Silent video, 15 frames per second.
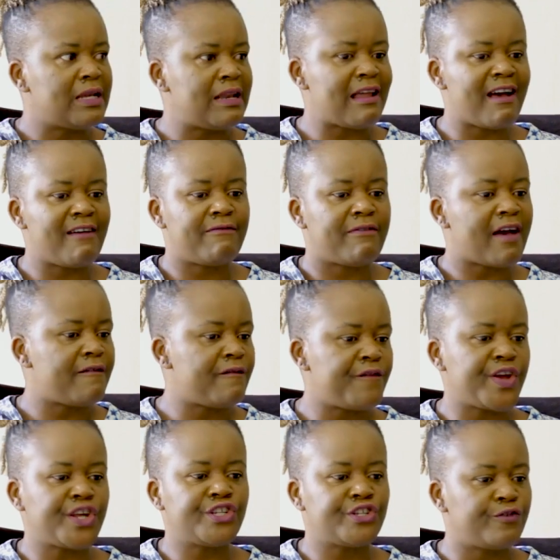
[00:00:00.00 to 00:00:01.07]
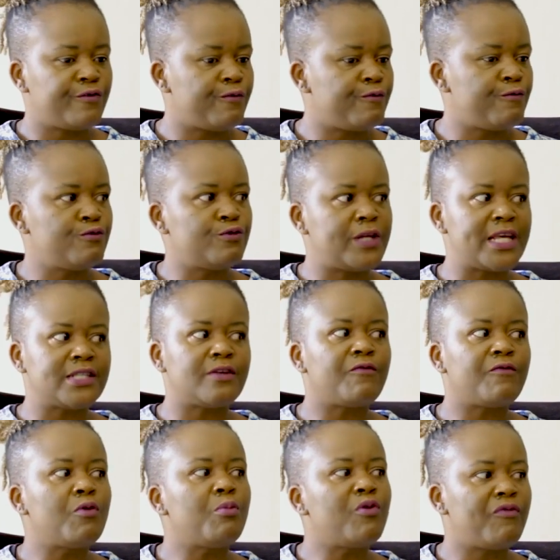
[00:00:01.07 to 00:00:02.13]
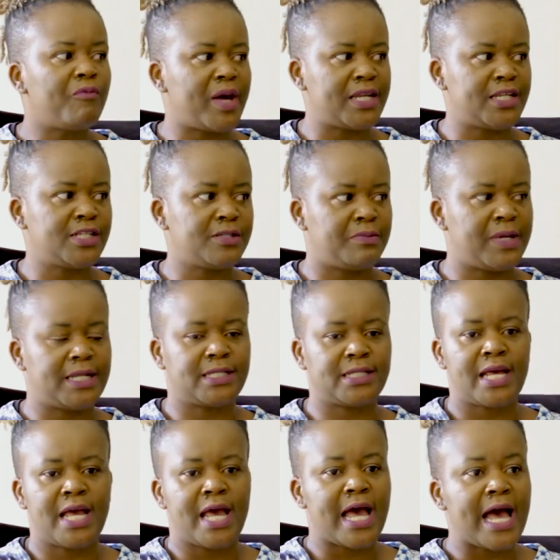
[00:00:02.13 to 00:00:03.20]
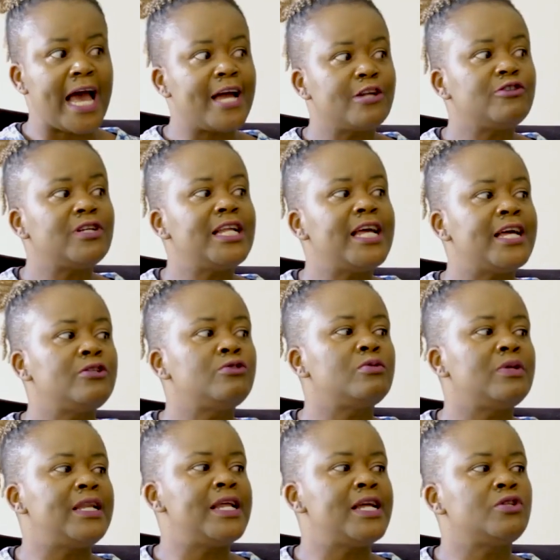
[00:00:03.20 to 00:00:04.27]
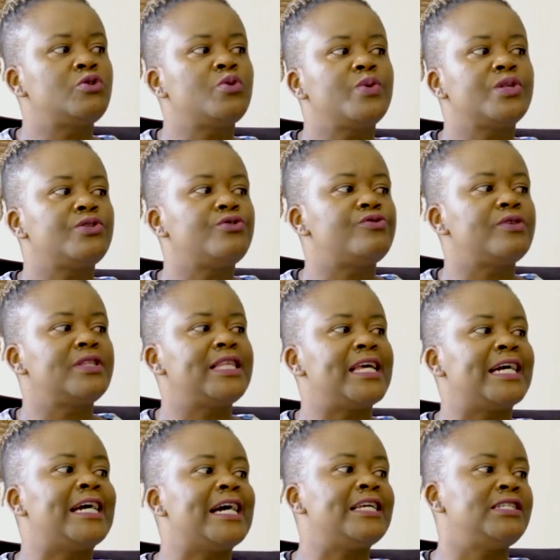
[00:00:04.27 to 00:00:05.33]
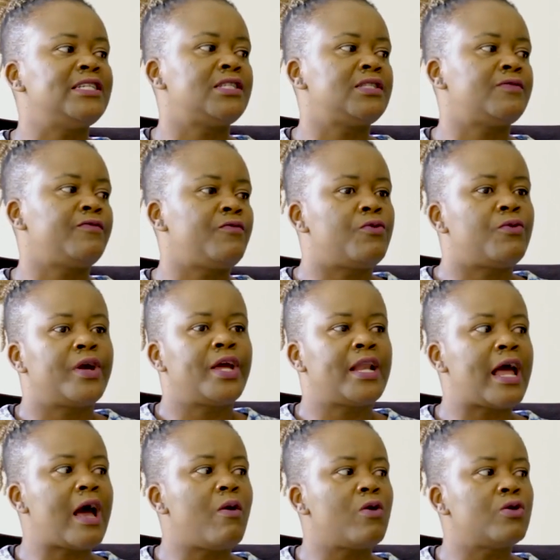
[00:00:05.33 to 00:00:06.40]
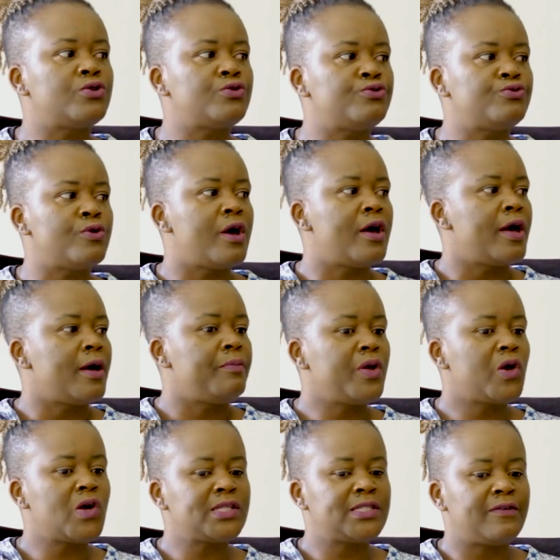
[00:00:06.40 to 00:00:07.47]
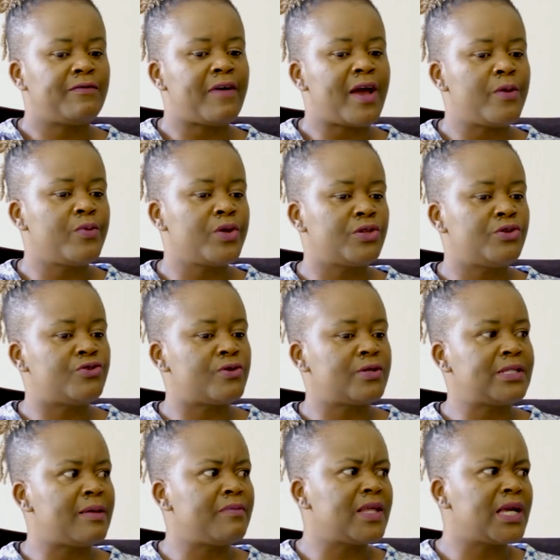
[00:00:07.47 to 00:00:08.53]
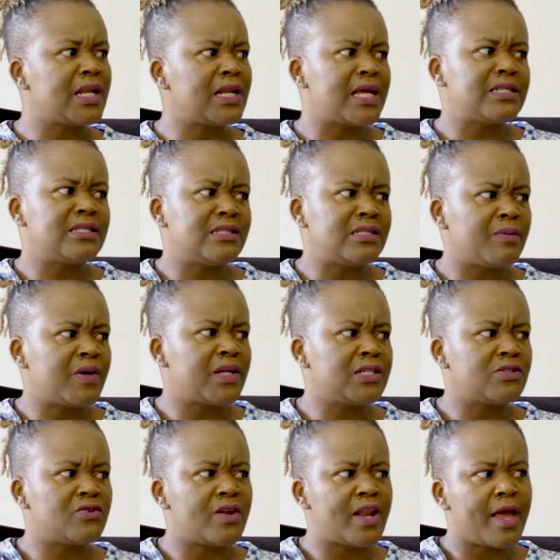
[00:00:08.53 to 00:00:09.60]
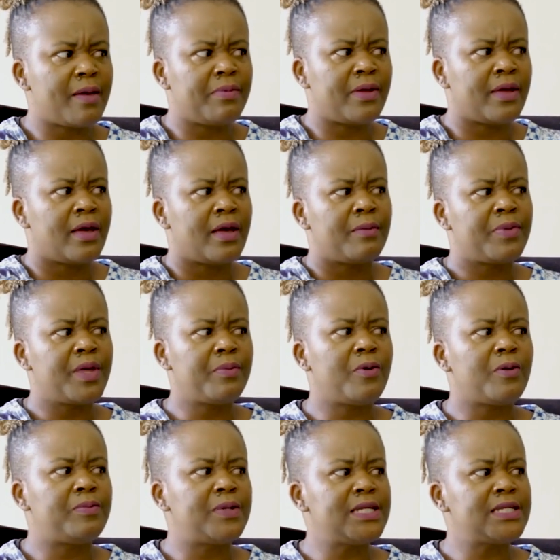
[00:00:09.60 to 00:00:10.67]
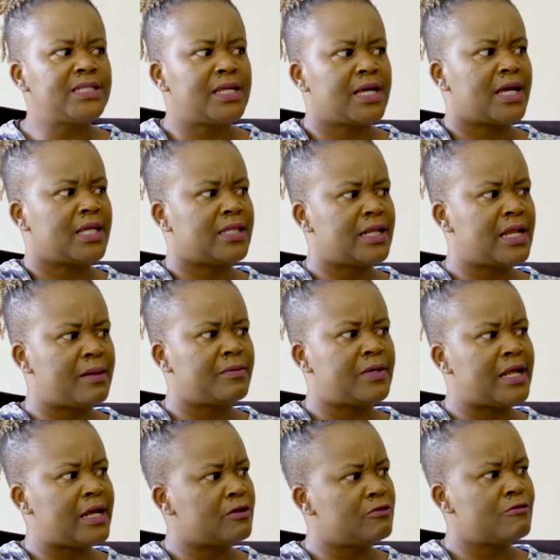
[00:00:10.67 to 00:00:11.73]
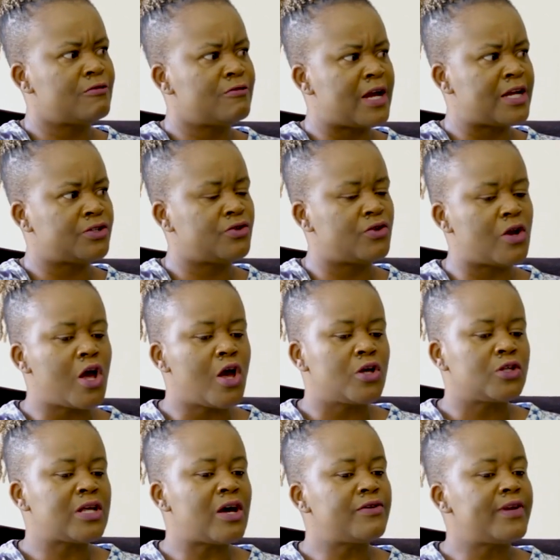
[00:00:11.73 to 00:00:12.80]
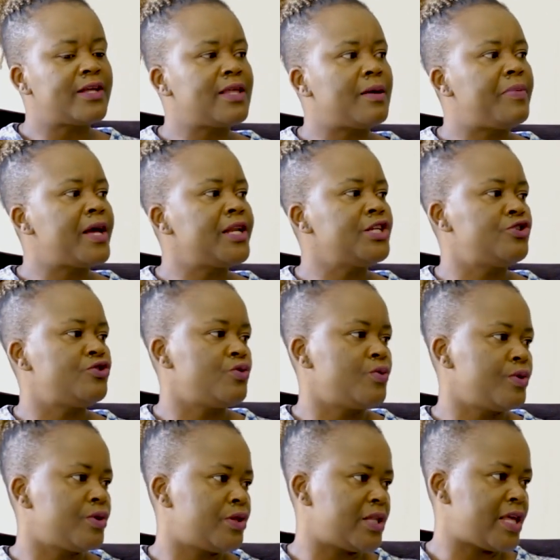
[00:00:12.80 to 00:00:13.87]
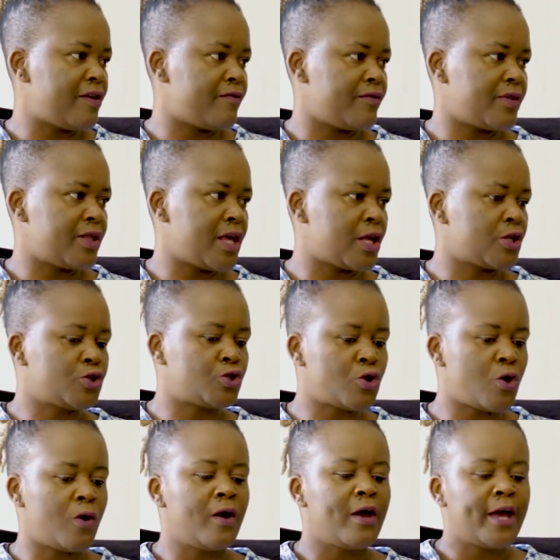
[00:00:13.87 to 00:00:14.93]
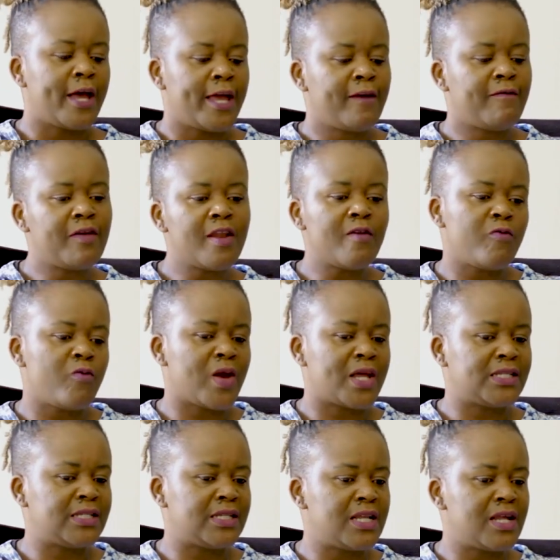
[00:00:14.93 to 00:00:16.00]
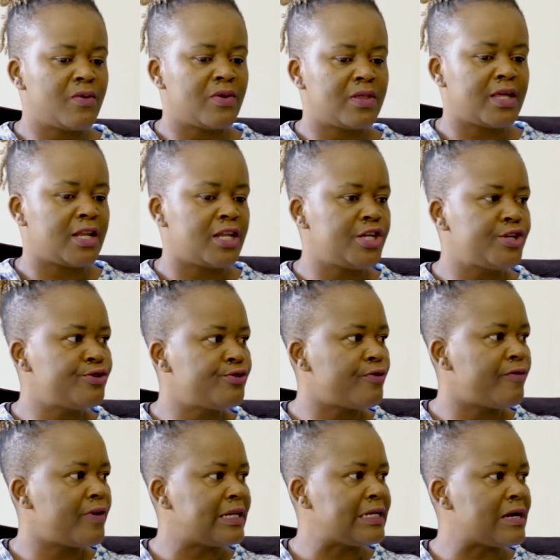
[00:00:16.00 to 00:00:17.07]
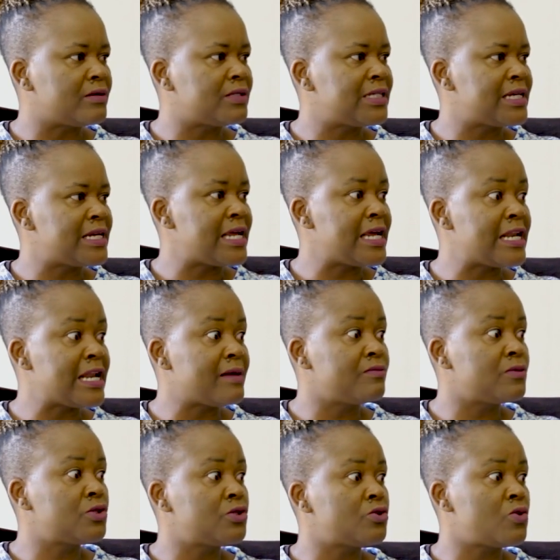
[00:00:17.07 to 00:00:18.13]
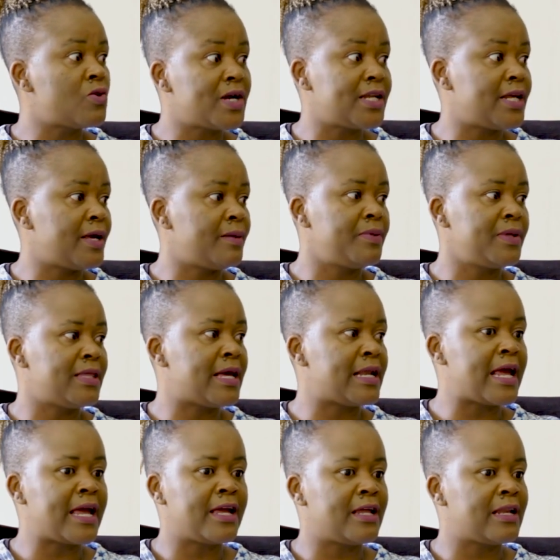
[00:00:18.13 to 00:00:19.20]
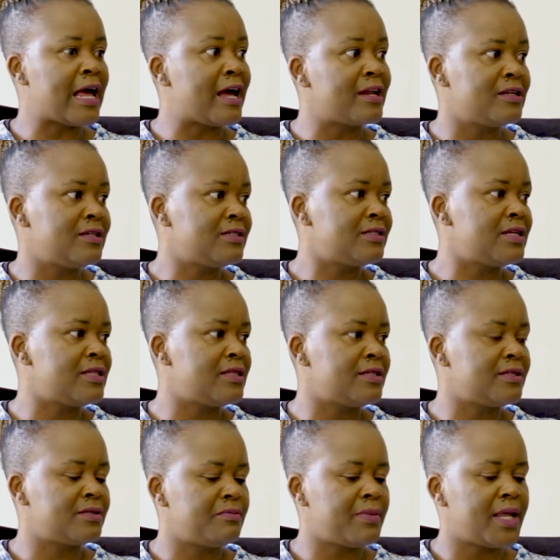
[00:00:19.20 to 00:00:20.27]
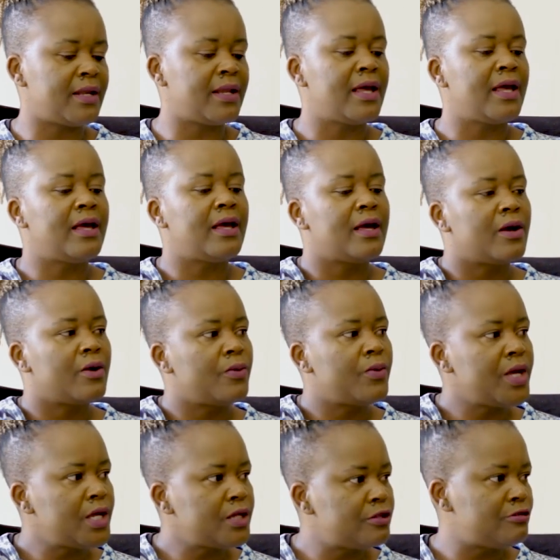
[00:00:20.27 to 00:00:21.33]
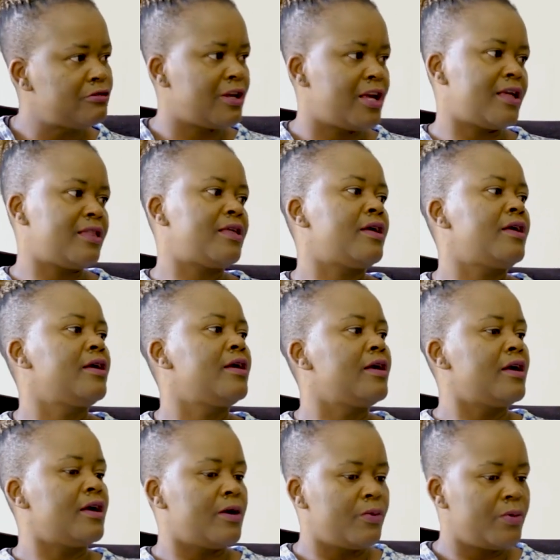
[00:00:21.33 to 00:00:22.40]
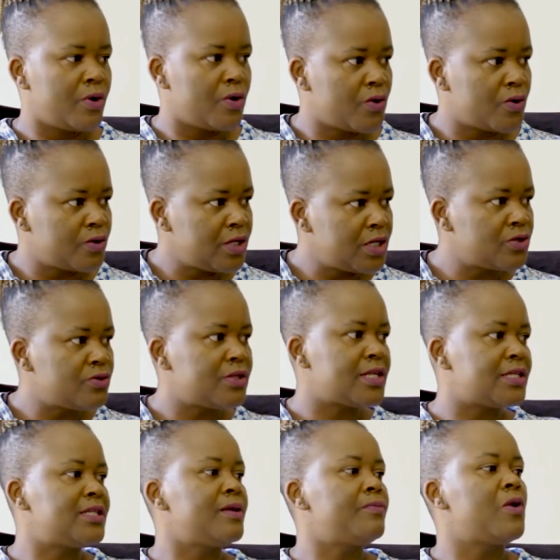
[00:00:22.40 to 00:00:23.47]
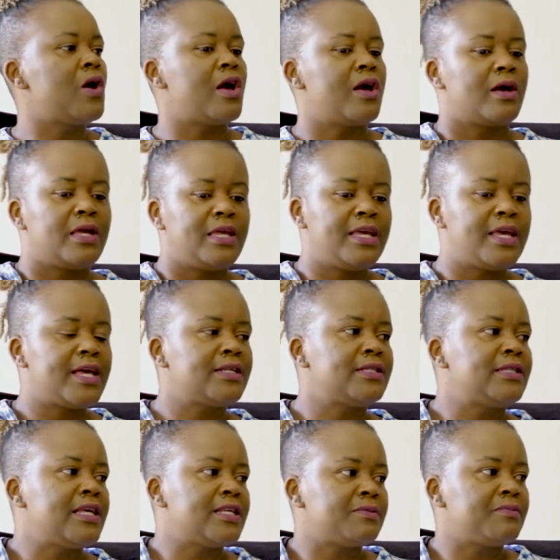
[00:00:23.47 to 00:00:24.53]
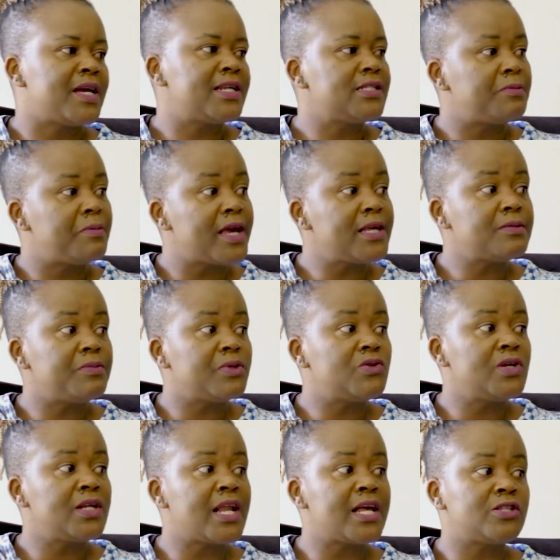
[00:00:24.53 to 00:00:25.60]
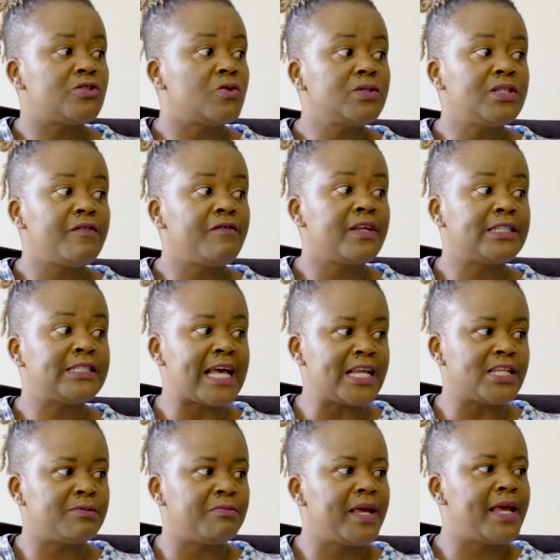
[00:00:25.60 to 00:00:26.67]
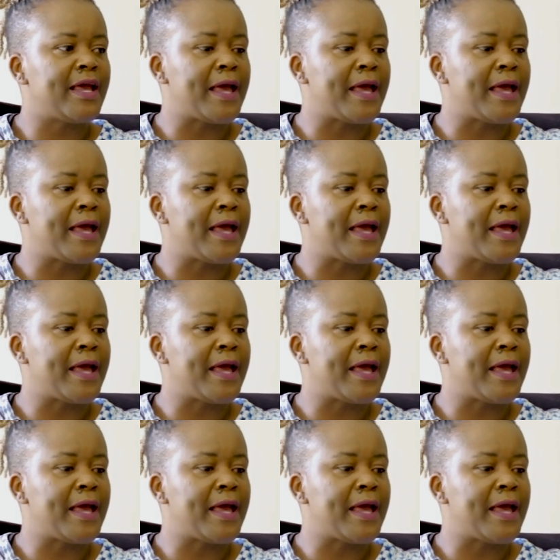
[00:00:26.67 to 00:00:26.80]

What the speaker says: love, affection, food as a form of punishment. I actually had to learn to withdraw their gadgets for an hour or two, because if I withdraw something and I see someone is not happy, people pleasing, and then I'm like, no, I shouldn't. So I'd rather punish you with everything. So even if we are dealing with an issue of adultery and I'm so unhappy that I can hardly stand this man, we eat together. We go into the same. Yes, as much space between us. Don't even touch me,